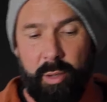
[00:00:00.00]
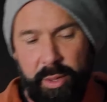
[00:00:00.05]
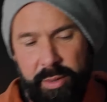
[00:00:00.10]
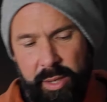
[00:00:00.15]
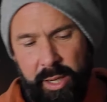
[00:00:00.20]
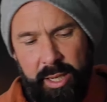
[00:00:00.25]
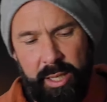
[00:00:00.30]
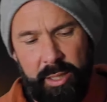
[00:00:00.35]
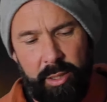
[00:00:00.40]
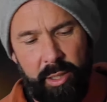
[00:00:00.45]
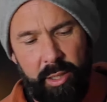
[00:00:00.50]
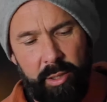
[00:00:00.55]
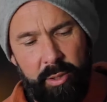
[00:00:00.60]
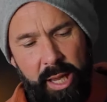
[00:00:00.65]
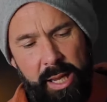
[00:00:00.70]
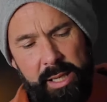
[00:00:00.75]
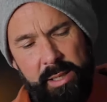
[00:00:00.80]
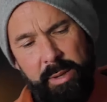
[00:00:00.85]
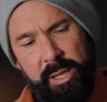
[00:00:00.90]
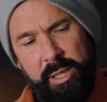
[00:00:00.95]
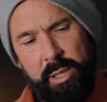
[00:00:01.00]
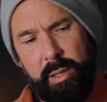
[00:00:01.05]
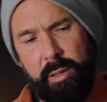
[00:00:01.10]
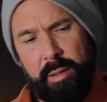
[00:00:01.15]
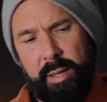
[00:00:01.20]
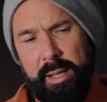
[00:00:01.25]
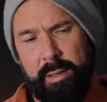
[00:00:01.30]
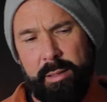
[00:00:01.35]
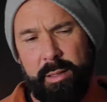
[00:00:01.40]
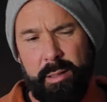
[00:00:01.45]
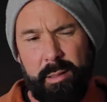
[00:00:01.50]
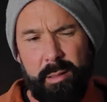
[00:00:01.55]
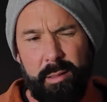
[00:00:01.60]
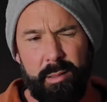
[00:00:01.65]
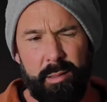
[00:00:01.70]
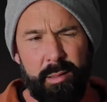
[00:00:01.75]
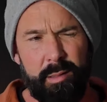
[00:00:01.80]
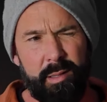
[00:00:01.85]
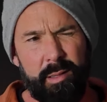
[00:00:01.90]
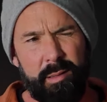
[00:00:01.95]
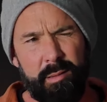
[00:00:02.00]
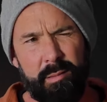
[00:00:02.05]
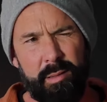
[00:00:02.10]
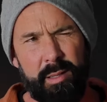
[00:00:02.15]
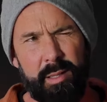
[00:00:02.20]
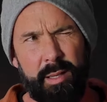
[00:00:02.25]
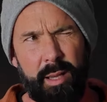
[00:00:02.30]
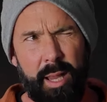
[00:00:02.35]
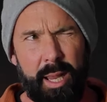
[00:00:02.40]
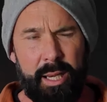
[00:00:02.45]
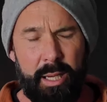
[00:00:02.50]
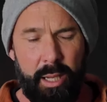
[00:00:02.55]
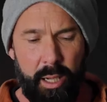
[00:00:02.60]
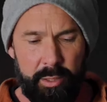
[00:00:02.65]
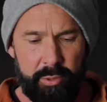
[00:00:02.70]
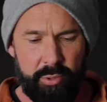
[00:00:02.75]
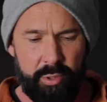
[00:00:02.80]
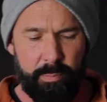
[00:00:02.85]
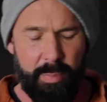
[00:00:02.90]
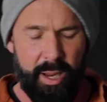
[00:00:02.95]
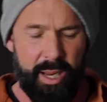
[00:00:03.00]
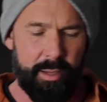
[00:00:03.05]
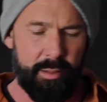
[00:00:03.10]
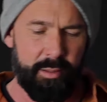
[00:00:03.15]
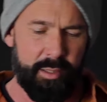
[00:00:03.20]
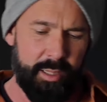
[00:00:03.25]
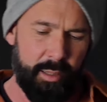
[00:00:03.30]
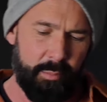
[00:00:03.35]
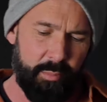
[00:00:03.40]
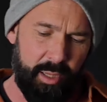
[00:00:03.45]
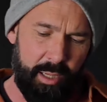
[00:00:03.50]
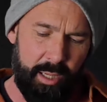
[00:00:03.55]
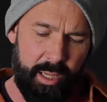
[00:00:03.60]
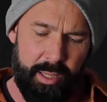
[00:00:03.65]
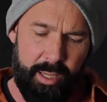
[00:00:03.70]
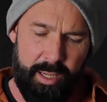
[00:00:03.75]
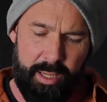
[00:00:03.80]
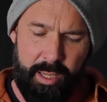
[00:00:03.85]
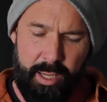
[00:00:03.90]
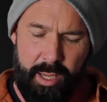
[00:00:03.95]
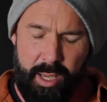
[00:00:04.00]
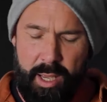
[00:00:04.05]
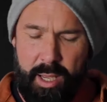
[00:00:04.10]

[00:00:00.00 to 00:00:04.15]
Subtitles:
I think in the UK it's about £2,800, something like that.